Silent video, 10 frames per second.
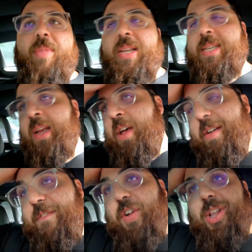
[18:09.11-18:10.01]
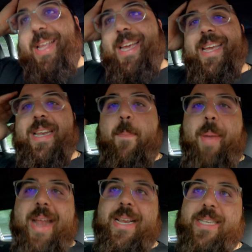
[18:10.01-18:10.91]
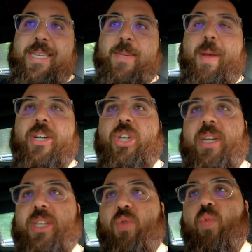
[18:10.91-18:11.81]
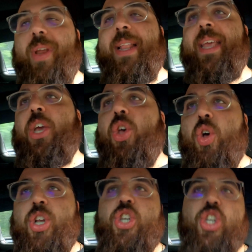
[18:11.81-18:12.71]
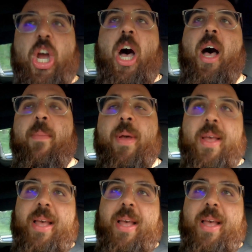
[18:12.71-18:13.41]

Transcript: This fully independent suspension does a really good job